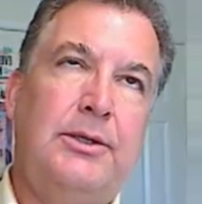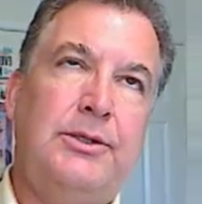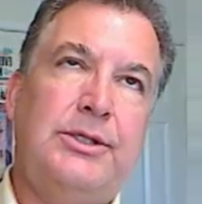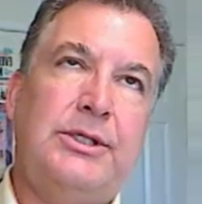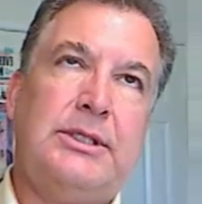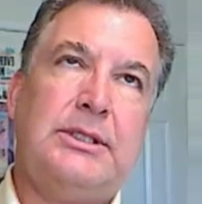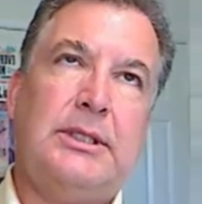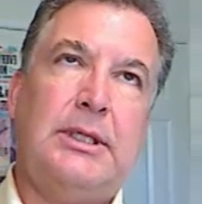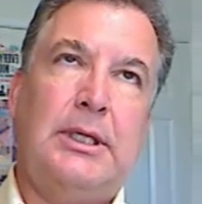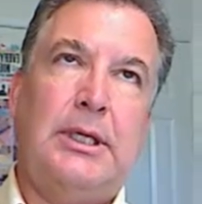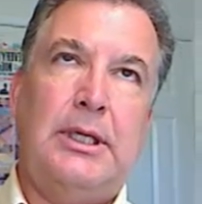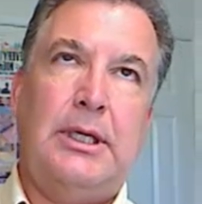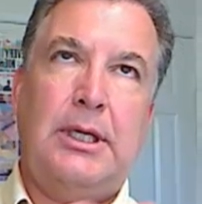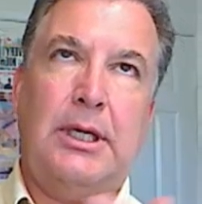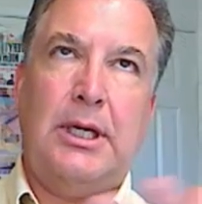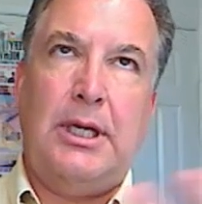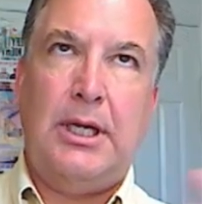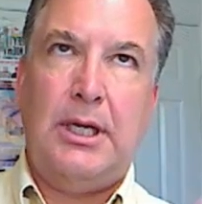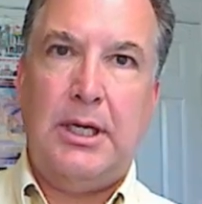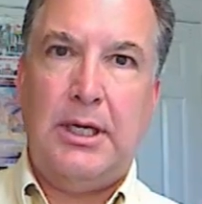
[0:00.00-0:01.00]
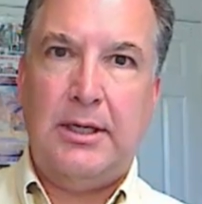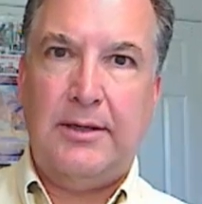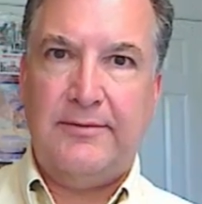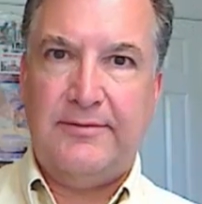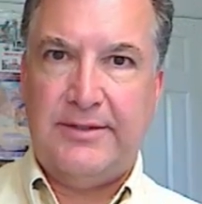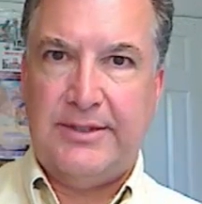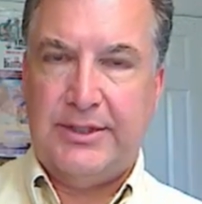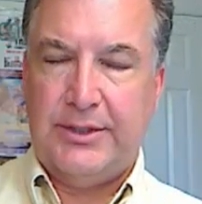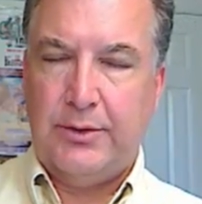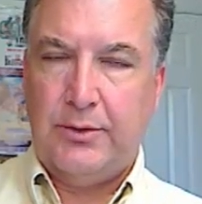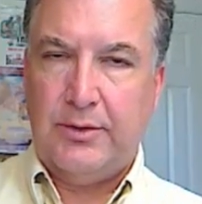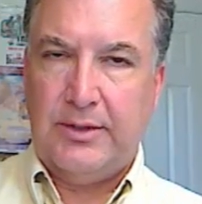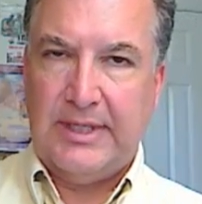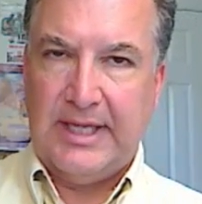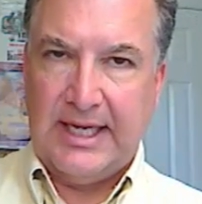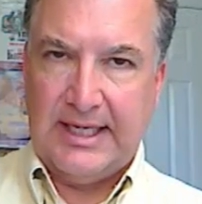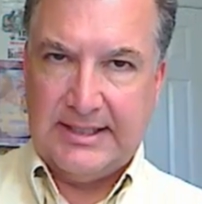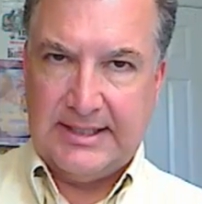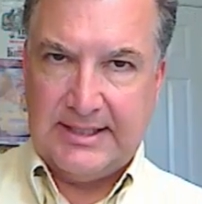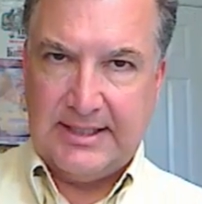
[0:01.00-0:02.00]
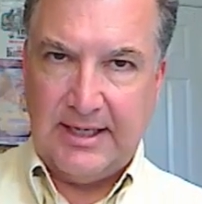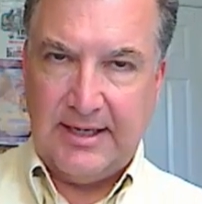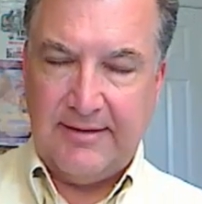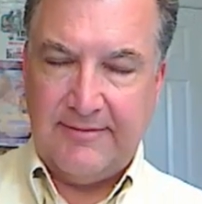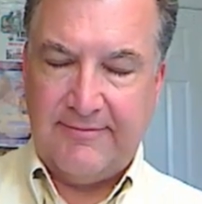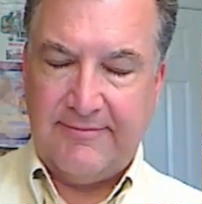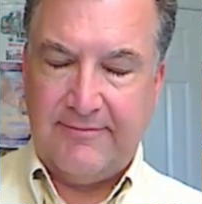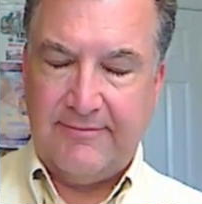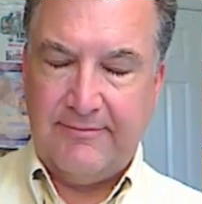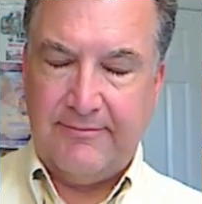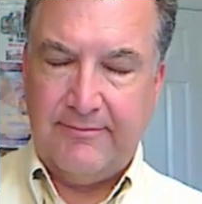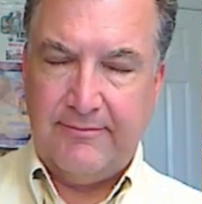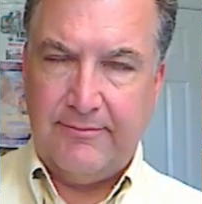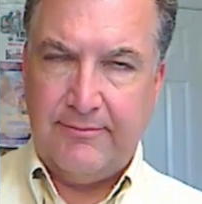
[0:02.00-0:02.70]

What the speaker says: who just loves doing that stuff,